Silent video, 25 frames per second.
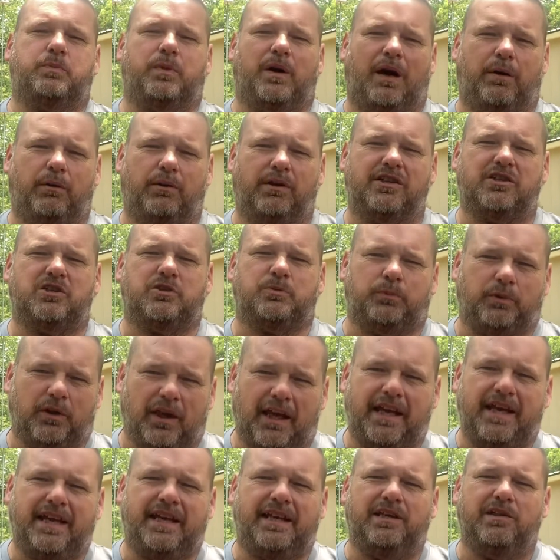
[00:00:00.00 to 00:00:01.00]
but I want to
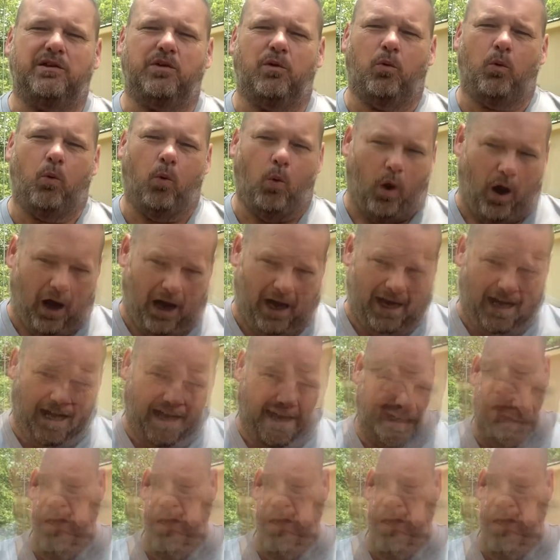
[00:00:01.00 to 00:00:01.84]
explain why.